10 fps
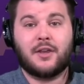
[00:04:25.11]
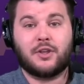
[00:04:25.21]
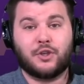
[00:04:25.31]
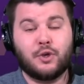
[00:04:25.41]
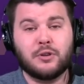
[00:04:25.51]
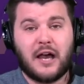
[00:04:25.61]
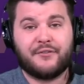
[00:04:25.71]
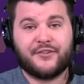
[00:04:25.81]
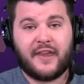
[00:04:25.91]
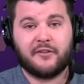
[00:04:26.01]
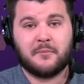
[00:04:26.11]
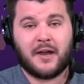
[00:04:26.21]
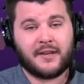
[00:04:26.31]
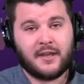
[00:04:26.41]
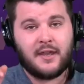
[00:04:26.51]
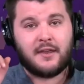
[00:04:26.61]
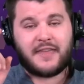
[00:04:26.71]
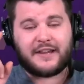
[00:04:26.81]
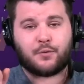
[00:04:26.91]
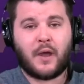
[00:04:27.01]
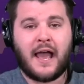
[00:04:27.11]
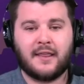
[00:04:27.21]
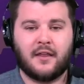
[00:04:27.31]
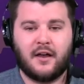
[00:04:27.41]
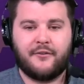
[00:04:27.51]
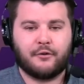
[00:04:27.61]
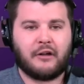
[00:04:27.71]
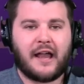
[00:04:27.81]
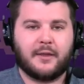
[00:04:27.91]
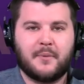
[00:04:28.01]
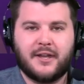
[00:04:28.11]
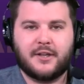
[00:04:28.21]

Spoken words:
You love saving money. That's why I love Rocket Money.